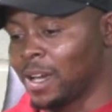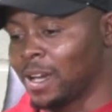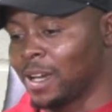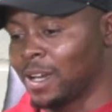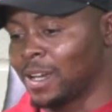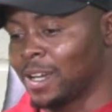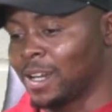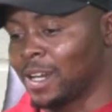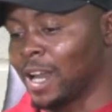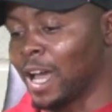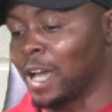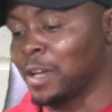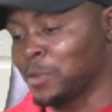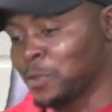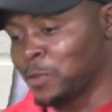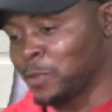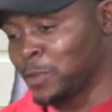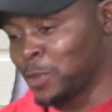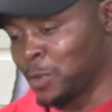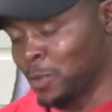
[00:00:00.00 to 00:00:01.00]

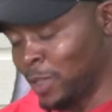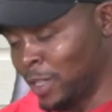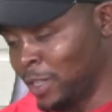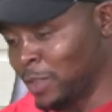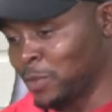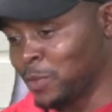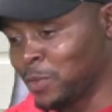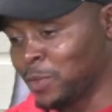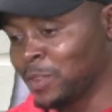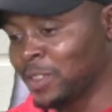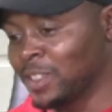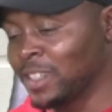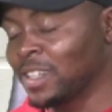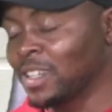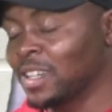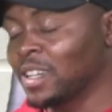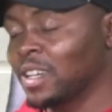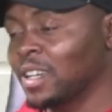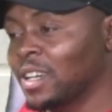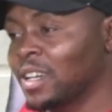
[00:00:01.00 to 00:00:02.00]
life to live,
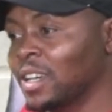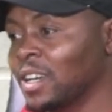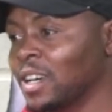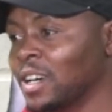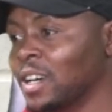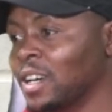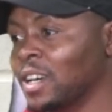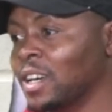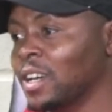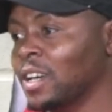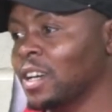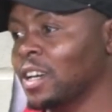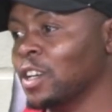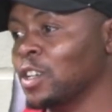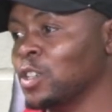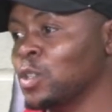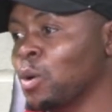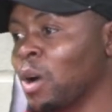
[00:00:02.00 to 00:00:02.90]
we